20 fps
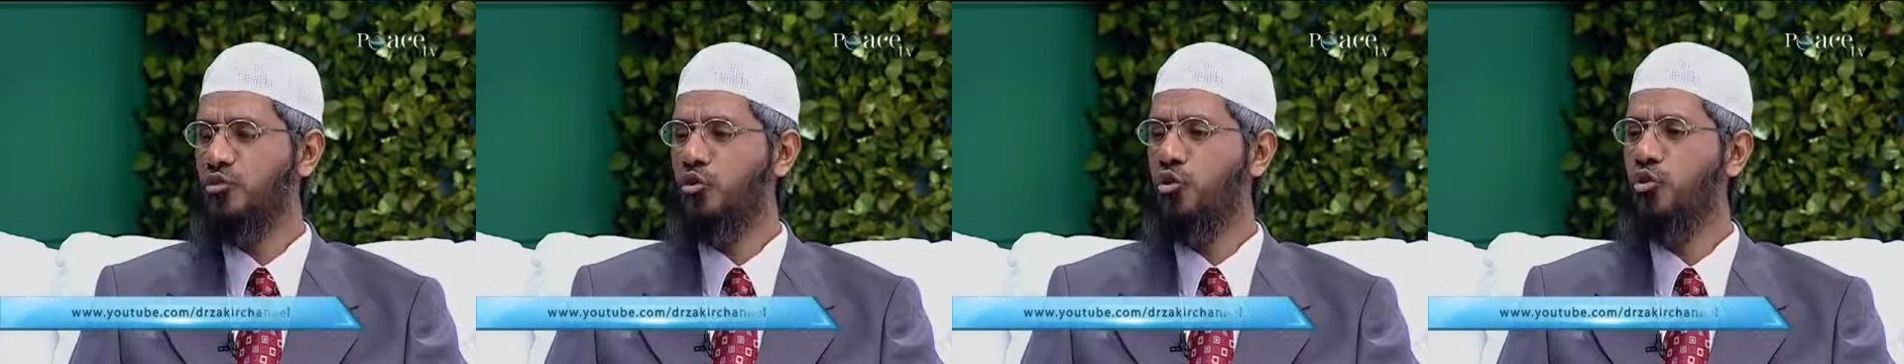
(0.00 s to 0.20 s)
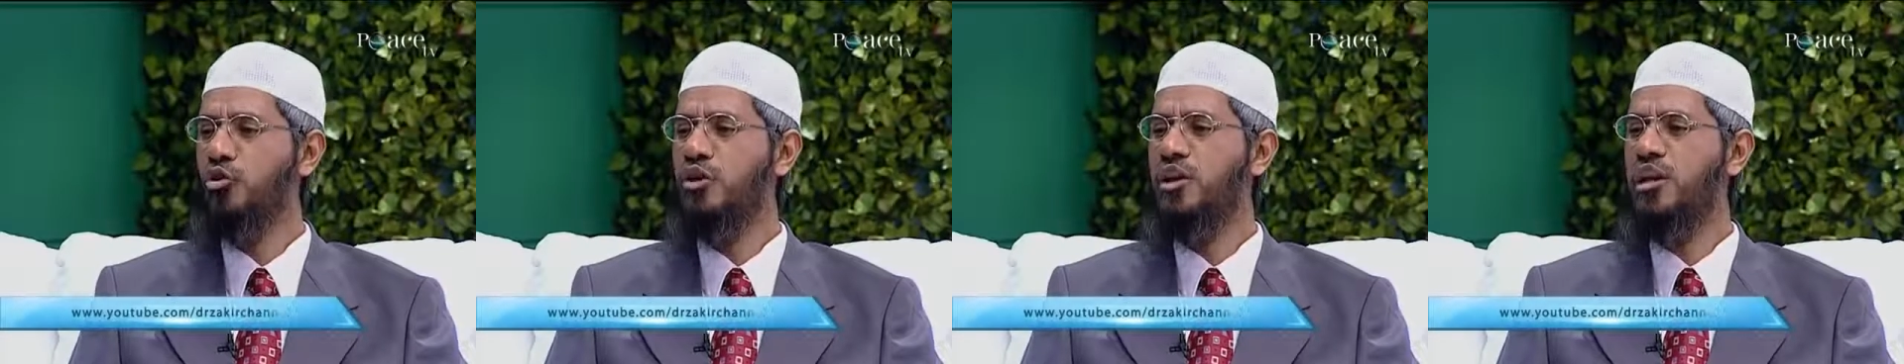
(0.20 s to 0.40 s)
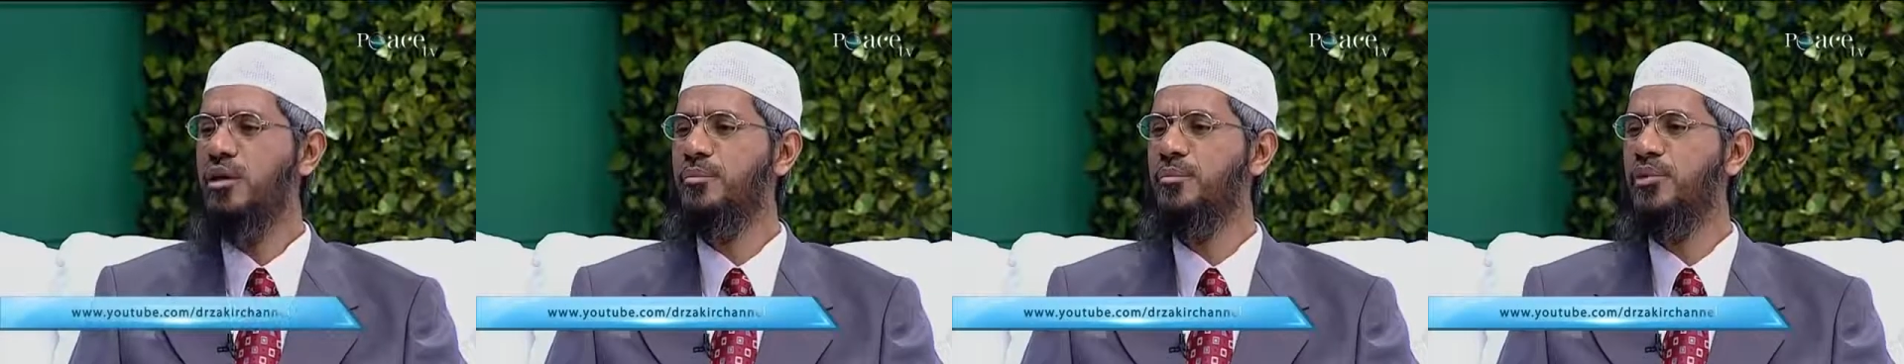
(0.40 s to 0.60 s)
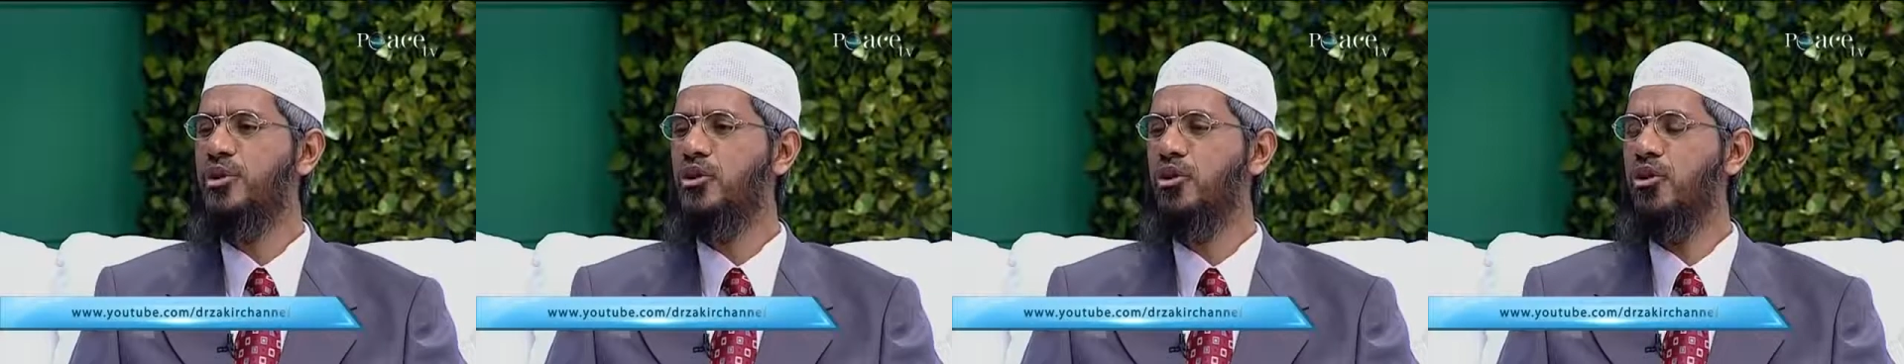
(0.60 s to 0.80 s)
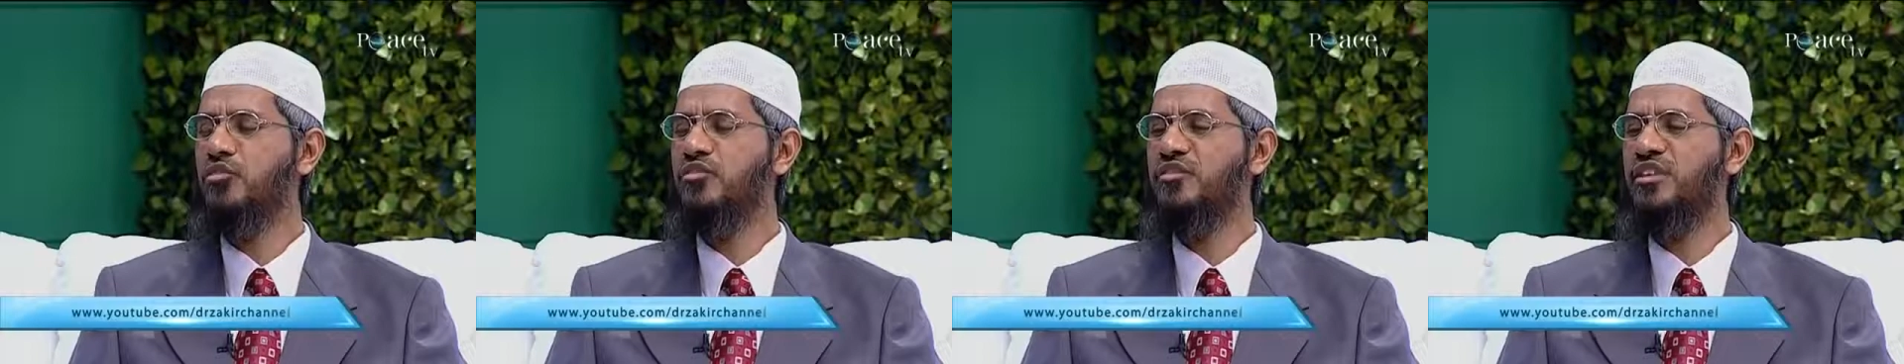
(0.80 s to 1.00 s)
only
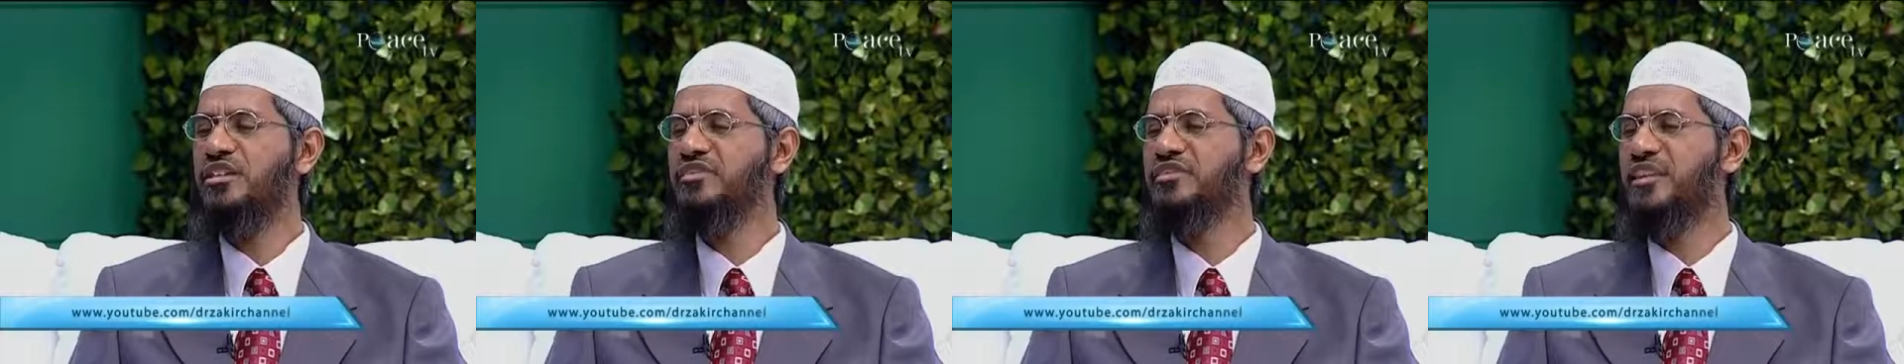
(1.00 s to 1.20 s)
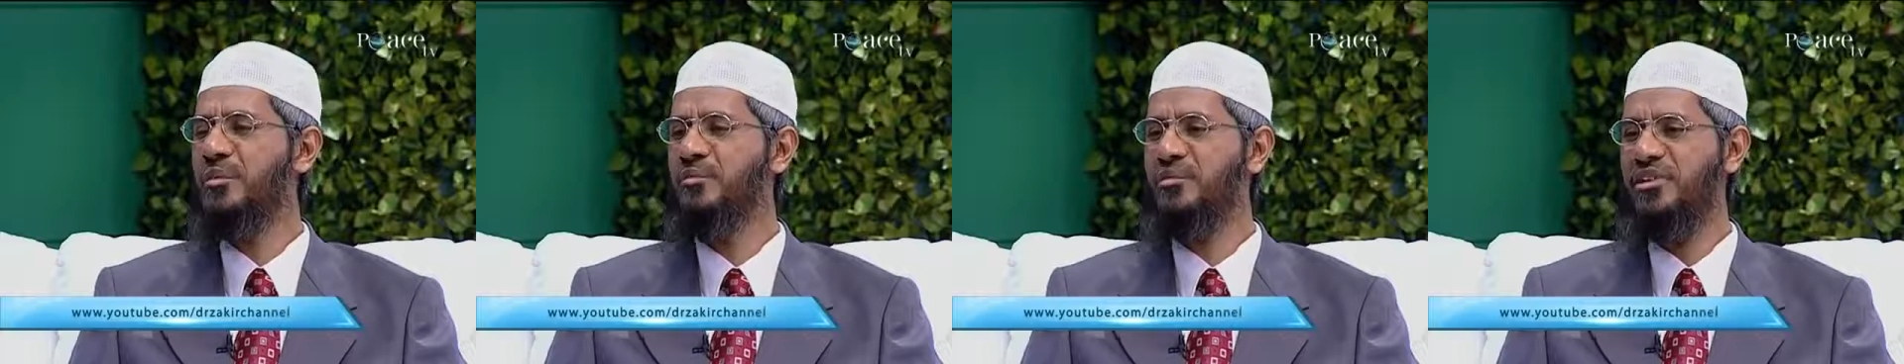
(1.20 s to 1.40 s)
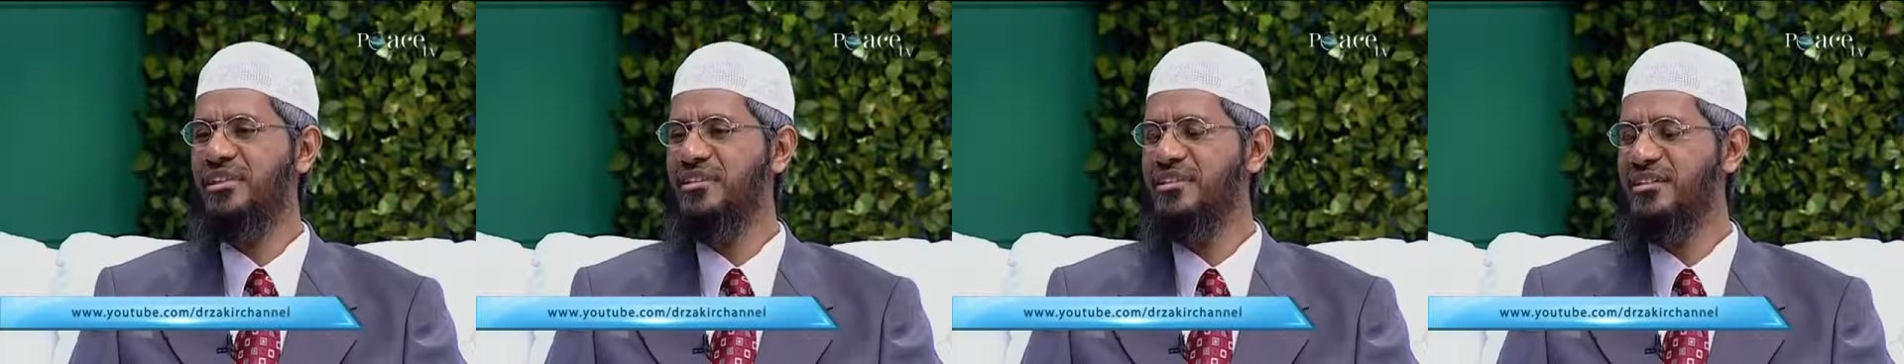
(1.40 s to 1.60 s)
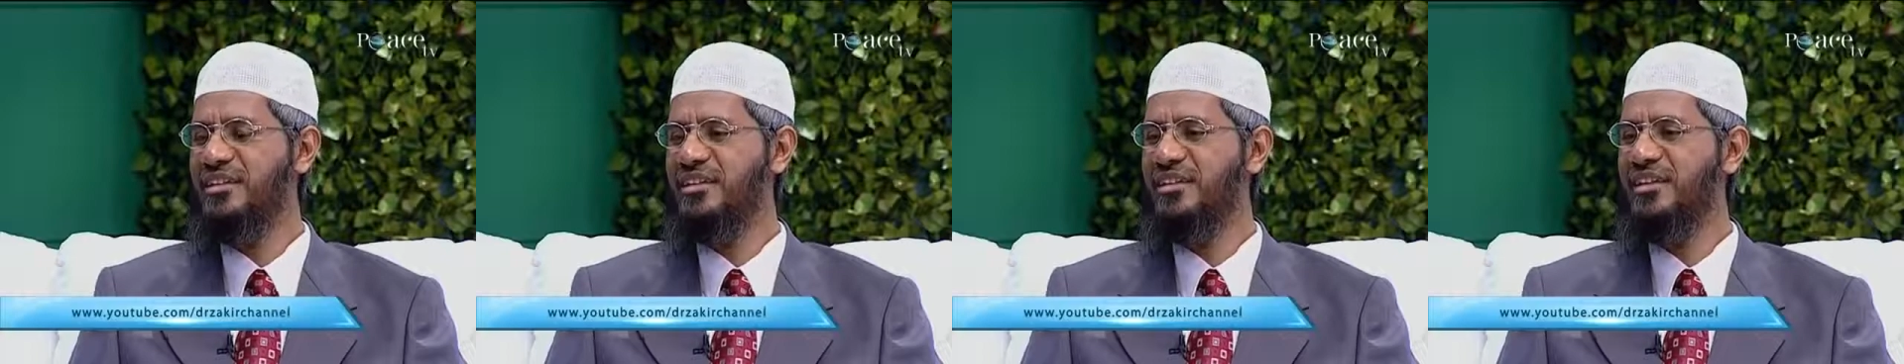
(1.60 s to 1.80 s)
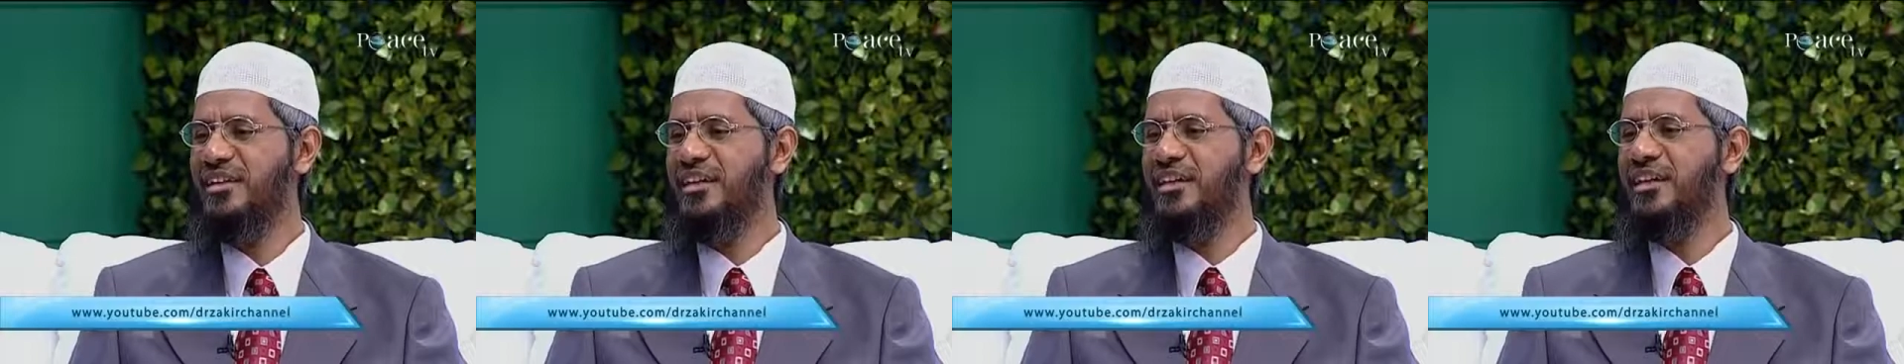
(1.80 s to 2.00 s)
because of the
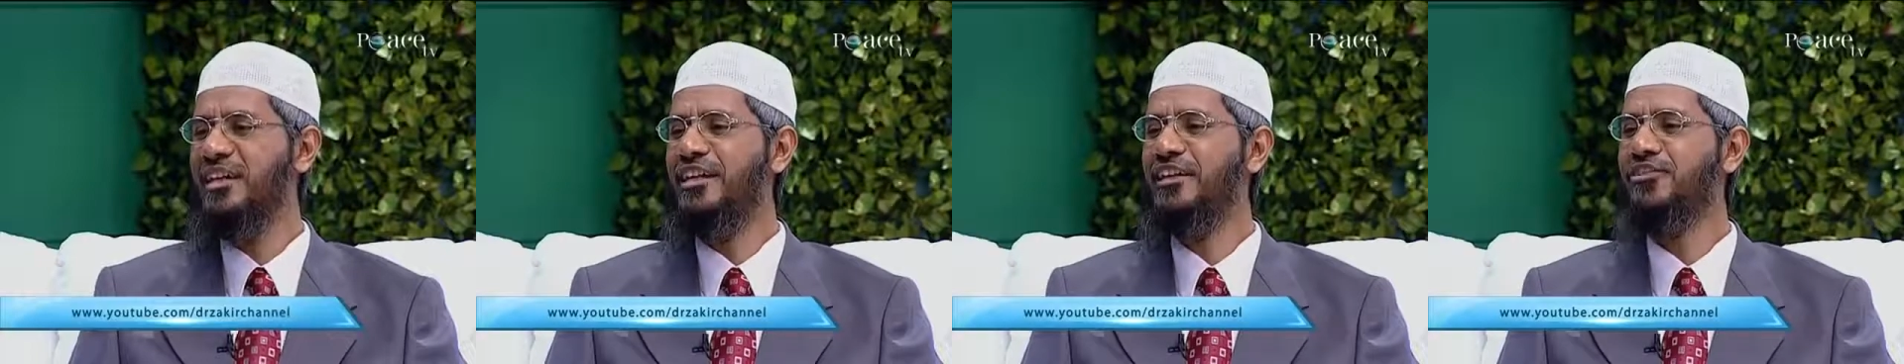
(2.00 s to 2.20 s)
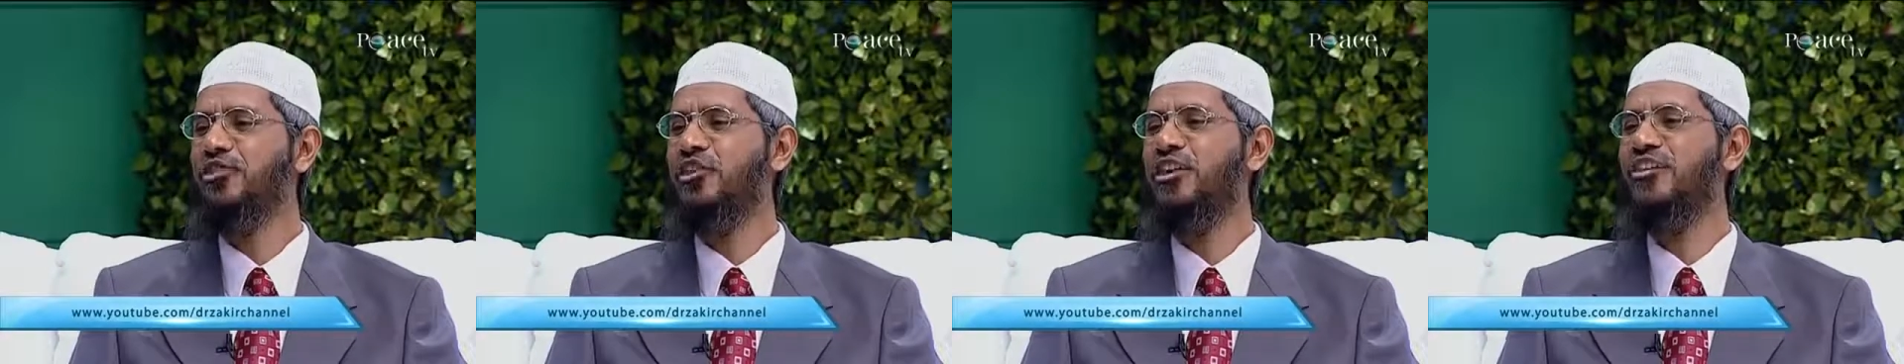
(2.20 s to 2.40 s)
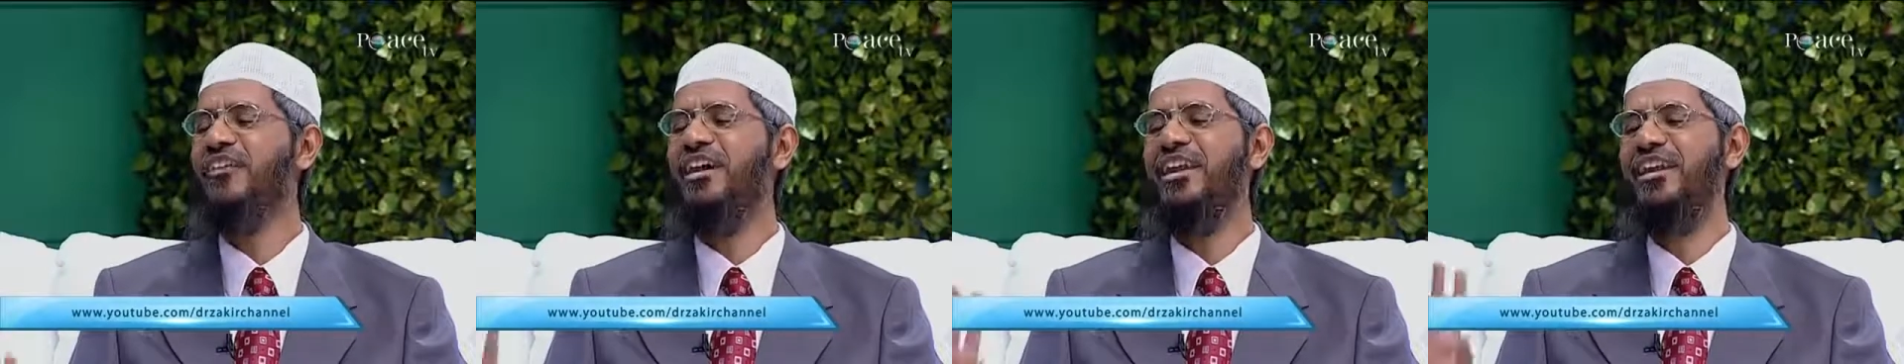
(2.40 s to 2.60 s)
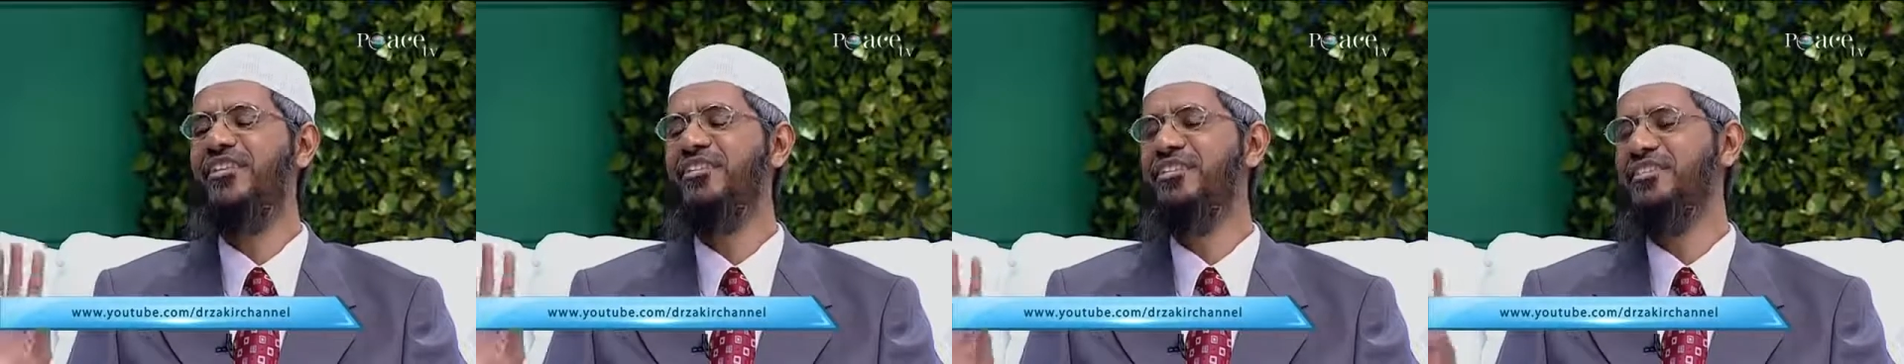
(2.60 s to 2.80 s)
examination, it is not a valid